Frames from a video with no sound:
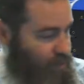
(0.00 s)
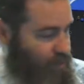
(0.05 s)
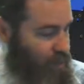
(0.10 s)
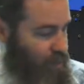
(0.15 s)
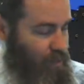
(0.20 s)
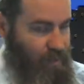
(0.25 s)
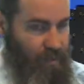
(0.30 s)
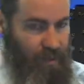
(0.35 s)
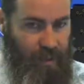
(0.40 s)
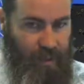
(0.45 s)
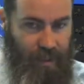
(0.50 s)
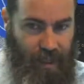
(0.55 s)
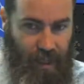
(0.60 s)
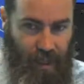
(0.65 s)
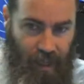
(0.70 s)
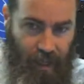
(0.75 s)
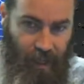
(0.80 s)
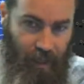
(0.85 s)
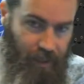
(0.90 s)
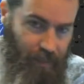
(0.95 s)
or
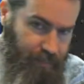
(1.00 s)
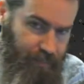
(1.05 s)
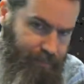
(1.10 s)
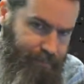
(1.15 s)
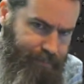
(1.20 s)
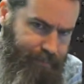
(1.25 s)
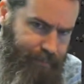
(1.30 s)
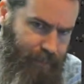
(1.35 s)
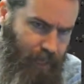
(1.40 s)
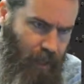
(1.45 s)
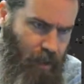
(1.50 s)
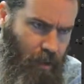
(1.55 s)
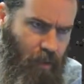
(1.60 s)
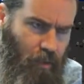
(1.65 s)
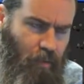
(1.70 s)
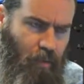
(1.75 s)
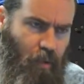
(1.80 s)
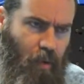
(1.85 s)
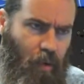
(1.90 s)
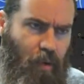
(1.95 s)
the
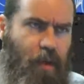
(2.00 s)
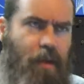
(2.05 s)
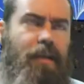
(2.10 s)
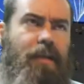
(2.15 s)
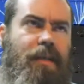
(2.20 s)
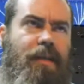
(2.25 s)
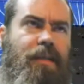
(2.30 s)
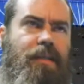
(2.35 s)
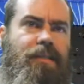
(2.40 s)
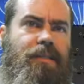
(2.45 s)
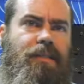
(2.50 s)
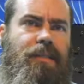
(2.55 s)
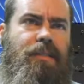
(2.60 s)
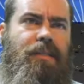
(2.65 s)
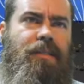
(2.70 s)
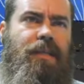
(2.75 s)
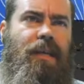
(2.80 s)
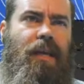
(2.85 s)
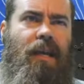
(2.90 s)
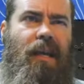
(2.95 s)
Aurora Icky
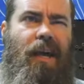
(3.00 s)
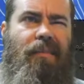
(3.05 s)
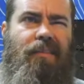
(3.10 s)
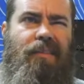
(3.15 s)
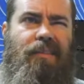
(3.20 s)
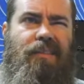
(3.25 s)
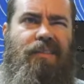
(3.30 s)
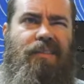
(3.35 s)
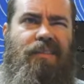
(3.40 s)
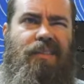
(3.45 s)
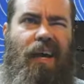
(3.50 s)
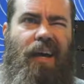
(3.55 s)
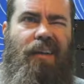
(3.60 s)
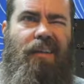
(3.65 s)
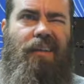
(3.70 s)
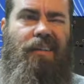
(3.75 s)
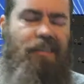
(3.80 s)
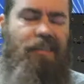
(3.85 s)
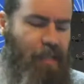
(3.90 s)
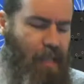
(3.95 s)
68. I haven't
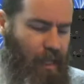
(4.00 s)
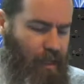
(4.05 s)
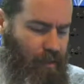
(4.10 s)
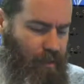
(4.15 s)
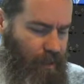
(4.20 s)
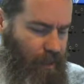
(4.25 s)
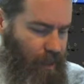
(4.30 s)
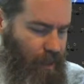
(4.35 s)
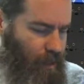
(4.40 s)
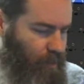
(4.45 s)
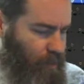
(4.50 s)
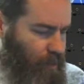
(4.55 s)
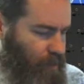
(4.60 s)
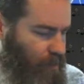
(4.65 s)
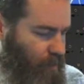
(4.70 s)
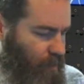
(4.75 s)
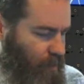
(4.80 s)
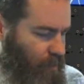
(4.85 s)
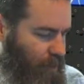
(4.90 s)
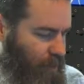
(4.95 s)
decided exactly yet
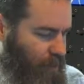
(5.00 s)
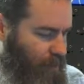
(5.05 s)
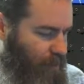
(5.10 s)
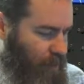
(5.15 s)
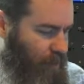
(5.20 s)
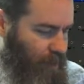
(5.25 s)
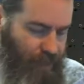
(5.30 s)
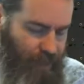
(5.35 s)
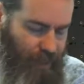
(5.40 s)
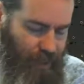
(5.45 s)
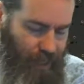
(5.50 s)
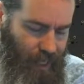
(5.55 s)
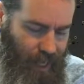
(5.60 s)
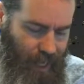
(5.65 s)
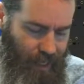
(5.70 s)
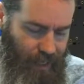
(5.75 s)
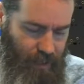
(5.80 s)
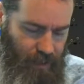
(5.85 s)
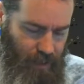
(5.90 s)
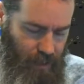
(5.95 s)
which one I'm going to build
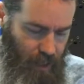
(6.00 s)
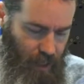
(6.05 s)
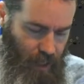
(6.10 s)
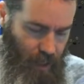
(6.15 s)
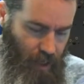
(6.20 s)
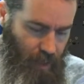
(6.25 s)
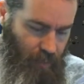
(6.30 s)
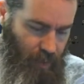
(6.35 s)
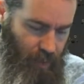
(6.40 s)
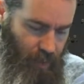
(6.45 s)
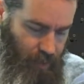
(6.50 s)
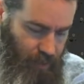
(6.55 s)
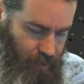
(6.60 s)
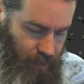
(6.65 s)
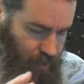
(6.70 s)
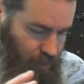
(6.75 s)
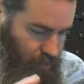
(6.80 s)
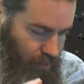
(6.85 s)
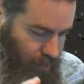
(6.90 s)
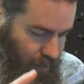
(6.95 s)
tonight,
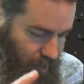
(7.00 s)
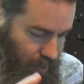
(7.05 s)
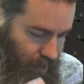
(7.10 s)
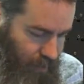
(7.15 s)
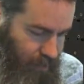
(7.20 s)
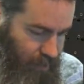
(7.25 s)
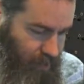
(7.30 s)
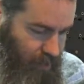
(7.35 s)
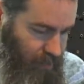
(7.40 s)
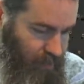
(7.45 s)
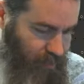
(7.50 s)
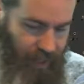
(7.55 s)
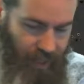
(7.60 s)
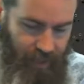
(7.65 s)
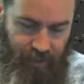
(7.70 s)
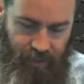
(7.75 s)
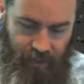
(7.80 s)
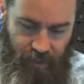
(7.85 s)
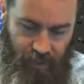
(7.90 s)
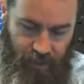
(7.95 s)
but you can
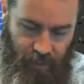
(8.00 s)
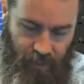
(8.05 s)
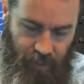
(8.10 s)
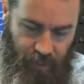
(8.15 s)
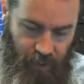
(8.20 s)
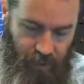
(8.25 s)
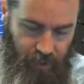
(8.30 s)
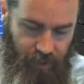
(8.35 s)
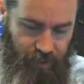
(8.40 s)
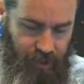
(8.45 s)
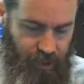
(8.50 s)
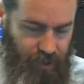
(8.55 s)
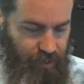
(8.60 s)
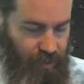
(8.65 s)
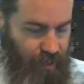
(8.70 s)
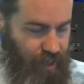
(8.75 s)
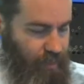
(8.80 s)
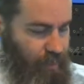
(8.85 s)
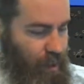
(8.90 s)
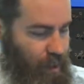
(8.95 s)
expect the build
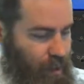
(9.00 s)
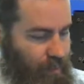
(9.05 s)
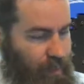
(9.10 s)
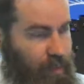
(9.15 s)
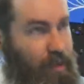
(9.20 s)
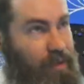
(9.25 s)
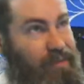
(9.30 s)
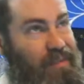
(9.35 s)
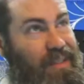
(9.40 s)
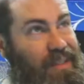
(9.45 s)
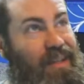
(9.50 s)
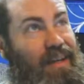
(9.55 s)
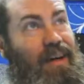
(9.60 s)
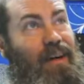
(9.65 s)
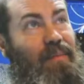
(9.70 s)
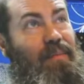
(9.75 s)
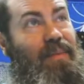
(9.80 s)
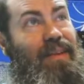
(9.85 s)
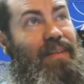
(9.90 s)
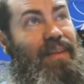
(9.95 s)
stream upload to
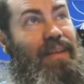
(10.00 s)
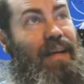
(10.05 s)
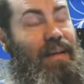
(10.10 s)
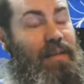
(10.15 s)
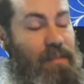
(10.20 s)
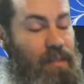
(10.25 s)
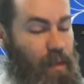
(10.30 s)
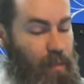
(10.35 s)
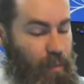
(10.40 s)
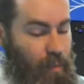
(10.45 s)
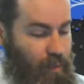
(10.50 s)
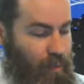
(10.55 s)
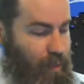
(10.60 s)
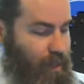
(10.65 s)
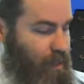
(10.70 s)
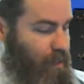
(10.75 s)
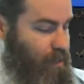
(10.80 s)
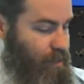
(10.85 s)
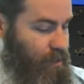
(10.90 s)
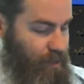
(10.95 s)
come in the next couple
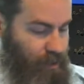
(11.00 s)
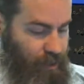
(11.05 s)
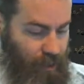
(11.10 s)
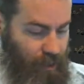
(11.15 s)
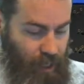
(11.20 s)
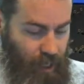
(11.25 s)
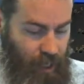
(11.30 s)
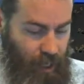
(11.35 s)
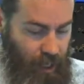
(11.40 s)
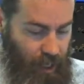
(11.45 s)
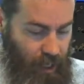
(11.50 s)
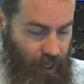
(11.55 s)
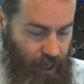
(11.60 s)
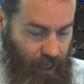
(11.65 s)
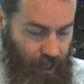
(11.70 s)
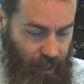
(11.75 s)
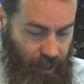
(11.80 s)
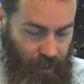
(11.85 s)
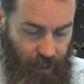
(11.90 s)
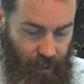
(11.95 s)
weeks.
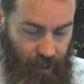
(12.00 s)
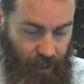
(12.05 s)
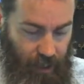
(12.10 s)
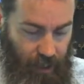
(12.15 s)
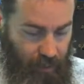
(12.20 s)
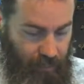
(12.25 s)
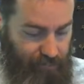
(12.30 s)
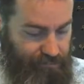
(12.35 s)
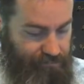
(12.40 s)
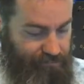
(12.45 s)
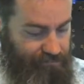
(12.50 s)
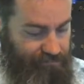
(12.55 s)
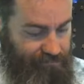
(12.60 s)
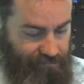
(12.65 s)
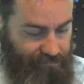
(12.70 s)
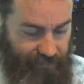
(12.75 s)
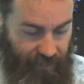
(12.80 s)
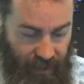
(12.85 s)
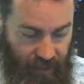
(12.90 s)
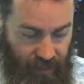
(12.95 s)
And
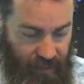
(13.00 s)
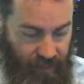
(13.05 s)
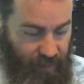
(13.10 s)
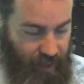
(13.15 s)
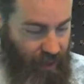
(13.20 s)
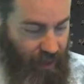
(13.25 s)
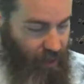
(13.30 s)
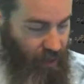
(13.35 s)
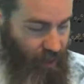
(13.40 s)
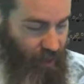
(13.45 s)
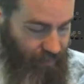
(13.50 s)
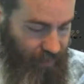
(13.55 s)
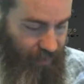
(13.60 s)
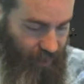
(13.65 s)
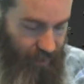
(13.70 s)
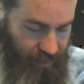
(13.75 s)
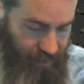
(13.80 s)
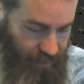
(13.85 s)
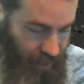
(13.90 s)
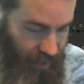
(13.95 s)
that's about all I've
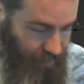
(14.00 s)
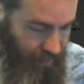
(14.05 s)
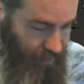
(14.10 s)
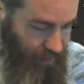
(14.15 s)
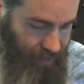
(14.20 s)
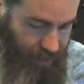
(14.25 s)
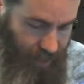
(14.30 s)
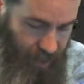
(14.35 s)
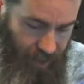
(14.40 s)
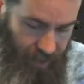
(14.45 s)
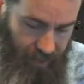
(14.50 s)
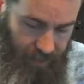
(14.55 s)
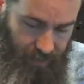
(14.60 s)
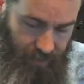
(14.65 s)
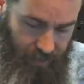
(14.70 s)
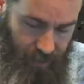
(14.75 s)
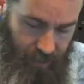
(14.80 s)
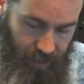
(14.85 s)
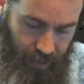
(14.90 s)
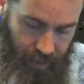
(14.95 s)
got to say for the Saka
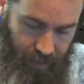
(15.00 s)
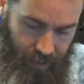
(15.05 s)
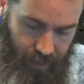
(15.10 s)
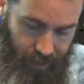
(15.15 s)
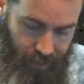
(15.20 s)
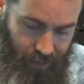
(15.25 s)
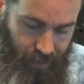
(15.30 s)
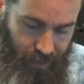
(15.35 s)
today.